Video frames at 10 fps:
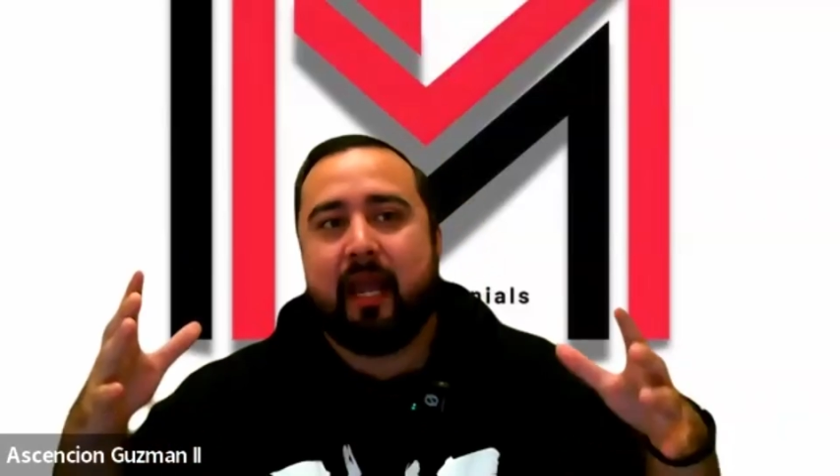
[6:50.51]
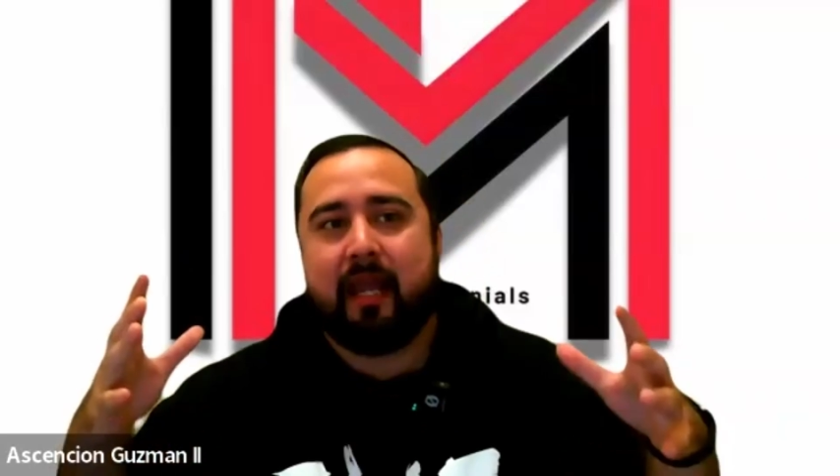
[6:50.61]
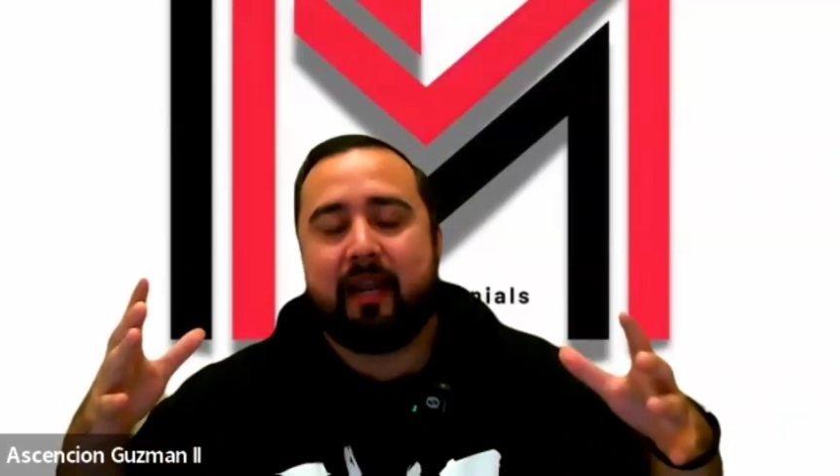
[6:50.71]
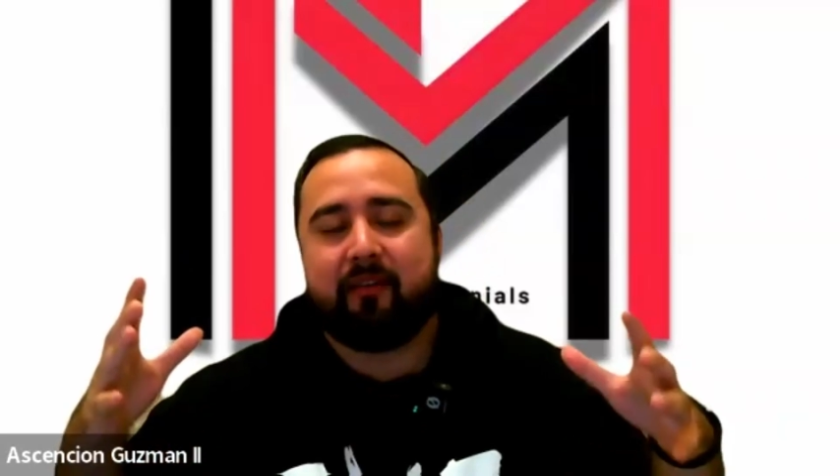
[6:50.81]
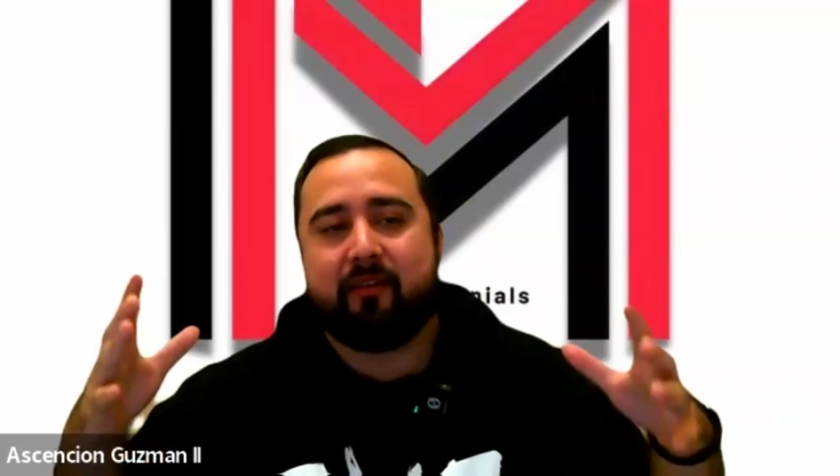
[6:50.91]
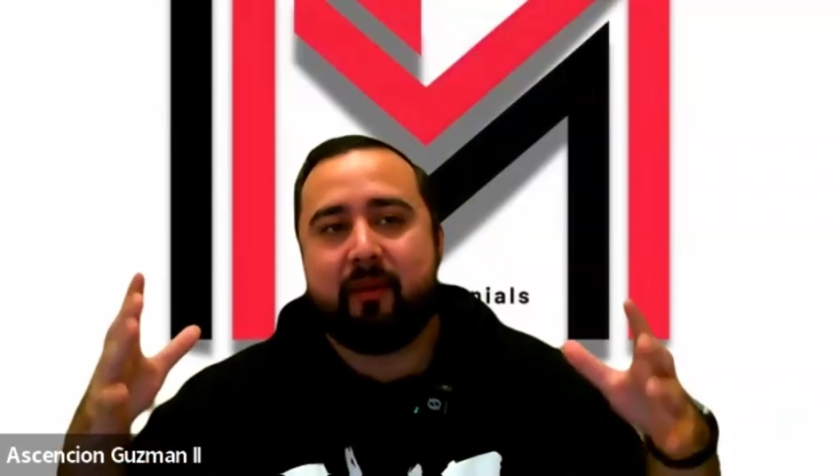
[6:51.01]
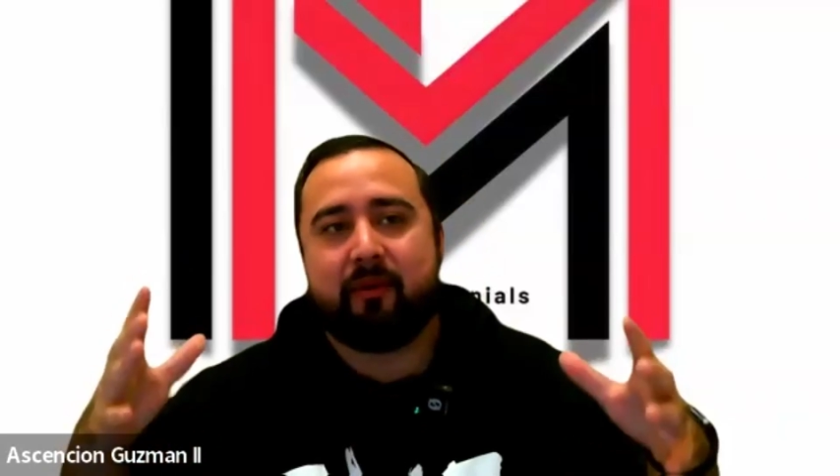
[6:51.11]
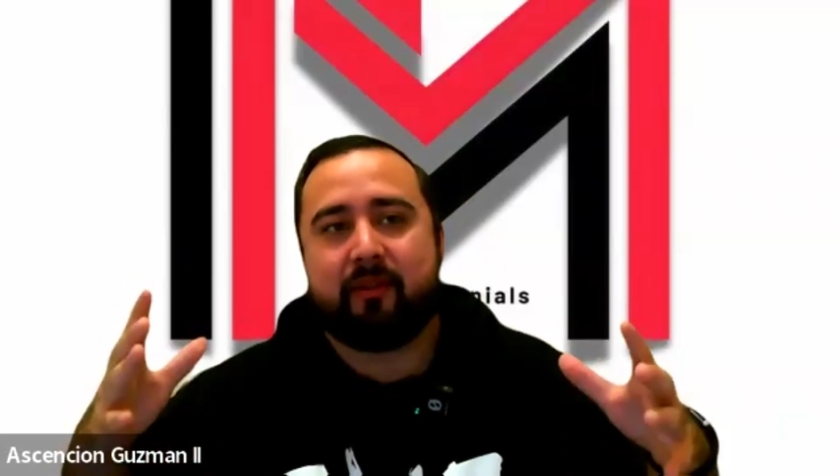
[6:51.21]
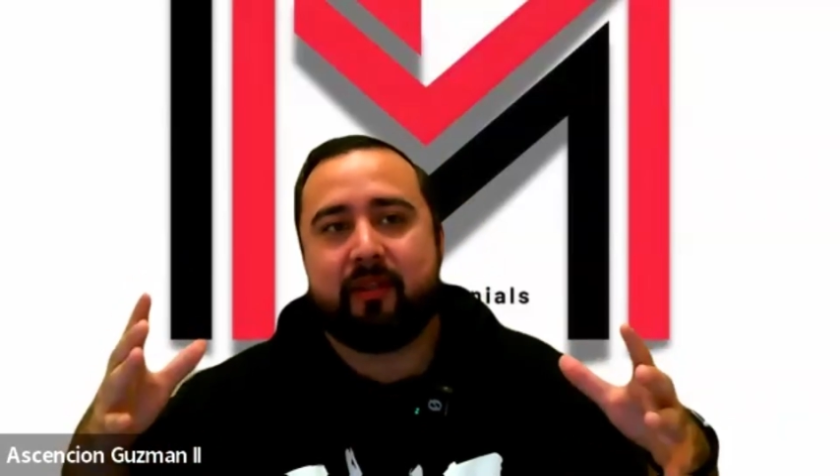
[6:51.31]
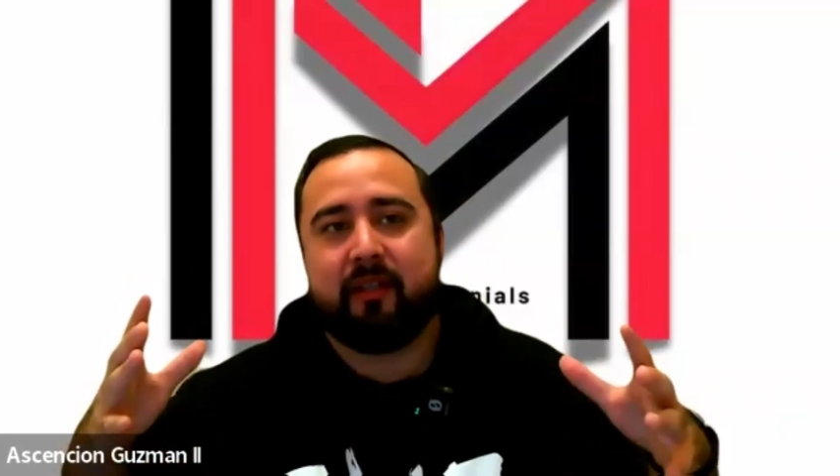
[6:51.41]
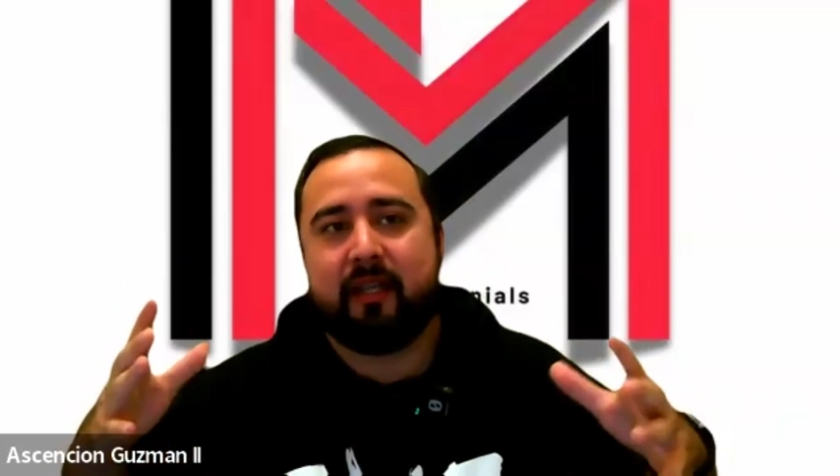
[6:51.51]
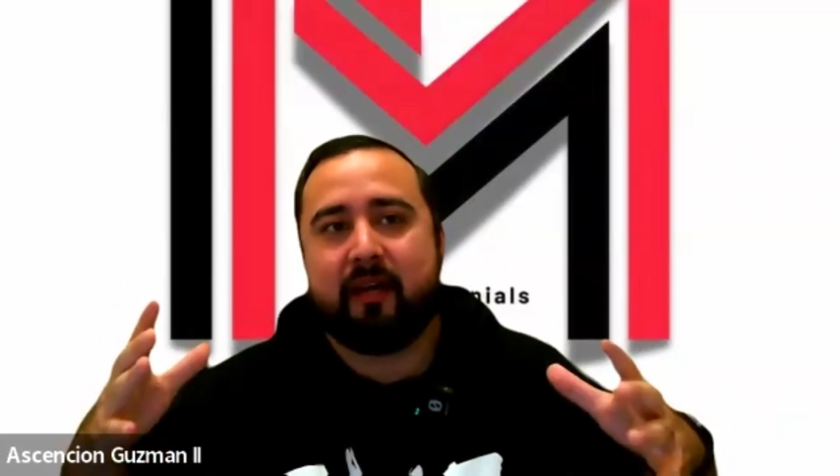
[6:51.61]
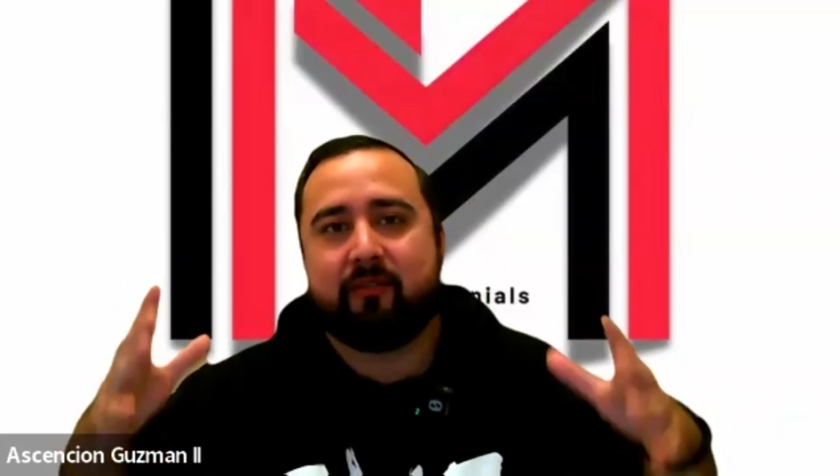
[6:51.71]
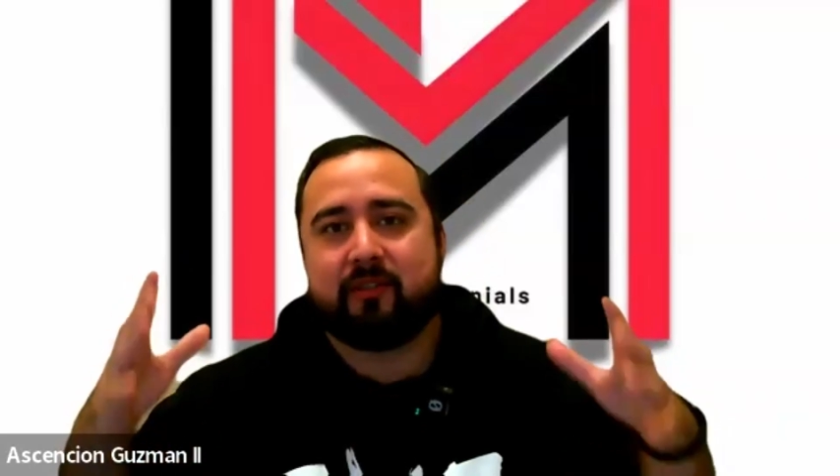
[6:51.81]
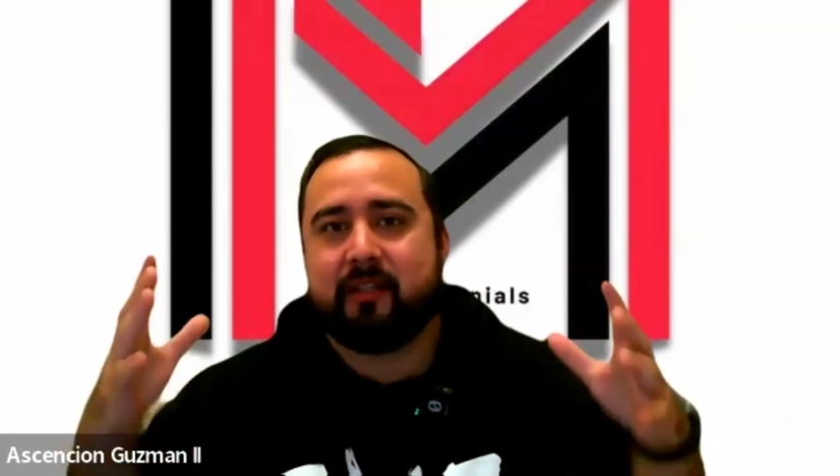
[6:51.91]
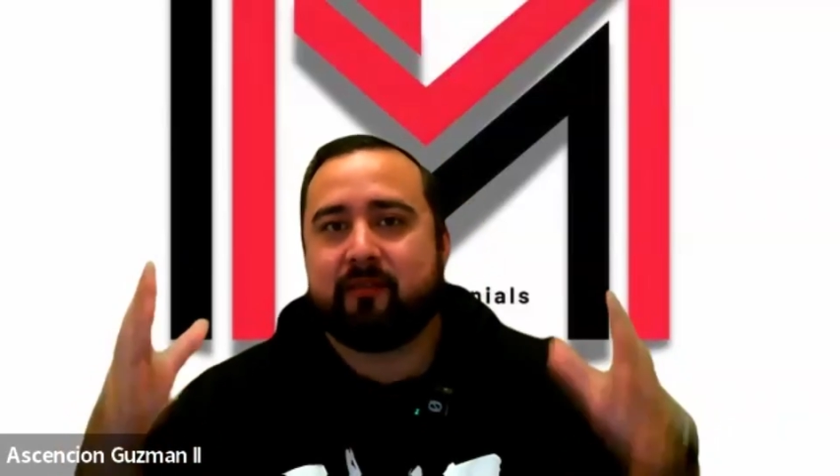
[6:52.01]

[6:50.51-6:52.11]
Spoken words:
and I remember thinking I was